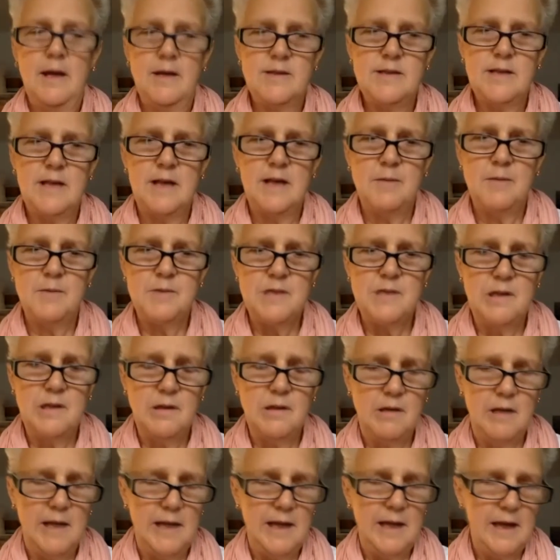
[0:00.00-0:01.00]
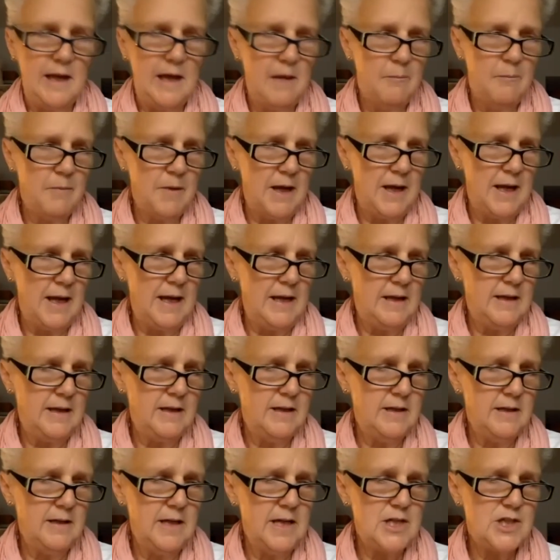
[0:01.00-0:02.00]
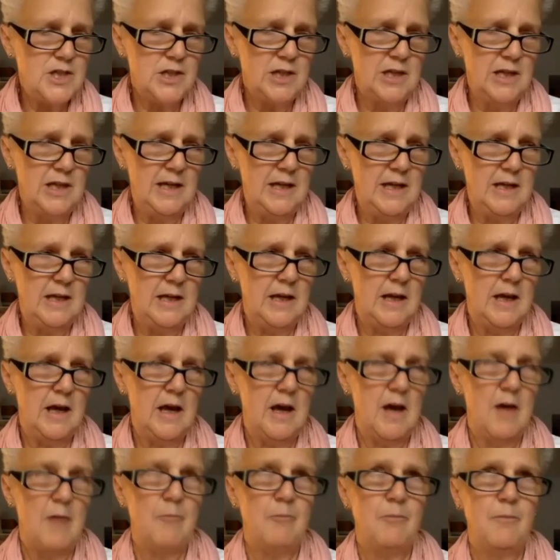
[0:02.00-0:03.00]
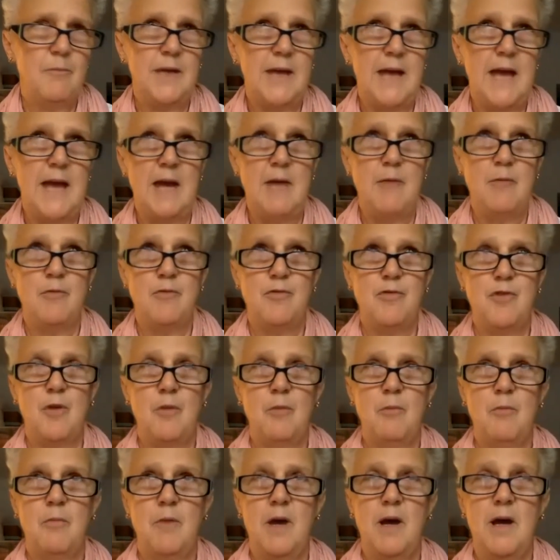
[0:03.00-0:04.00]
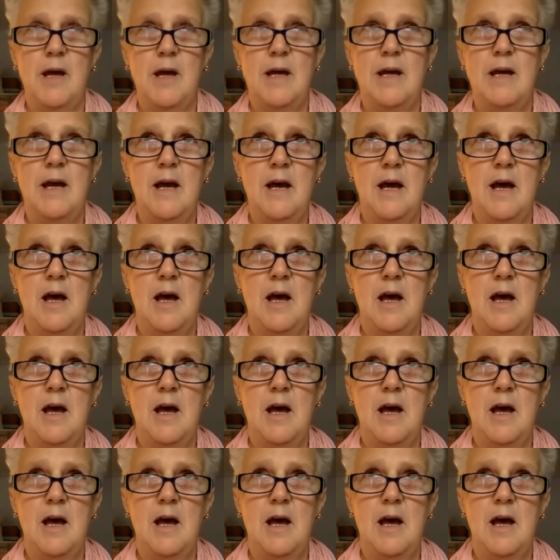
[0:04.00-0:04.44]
absolutely. It initially came from my